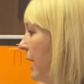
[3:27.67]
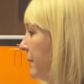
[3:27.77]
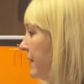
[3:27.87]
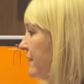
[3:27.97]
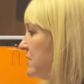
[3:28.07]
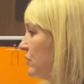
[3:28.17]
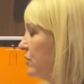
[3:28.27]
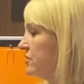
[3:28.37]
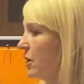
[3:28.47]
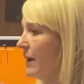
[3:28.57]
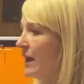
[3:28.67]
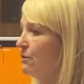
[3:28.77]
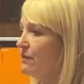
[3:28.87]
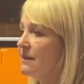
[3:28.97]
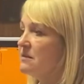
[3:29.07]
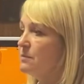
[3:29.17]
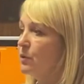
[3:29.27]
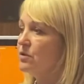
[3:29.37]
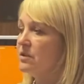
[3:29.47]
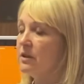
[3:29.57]
There is also a rinse
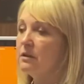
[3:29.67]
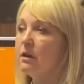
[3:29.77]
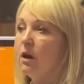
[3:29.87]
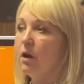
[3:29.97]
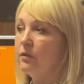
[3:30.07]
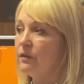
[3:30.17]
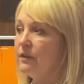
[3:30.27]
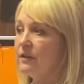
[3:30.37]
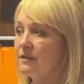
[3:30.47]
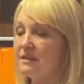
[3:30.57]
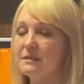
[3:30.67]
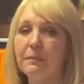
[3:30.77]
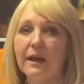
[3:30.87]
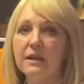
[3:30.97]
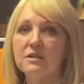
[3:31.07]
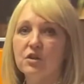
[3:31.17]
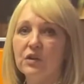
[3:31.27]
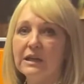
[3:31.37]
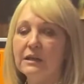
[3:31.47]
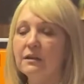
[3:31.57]
button on the display
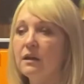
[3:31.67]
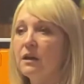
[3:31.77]
screen,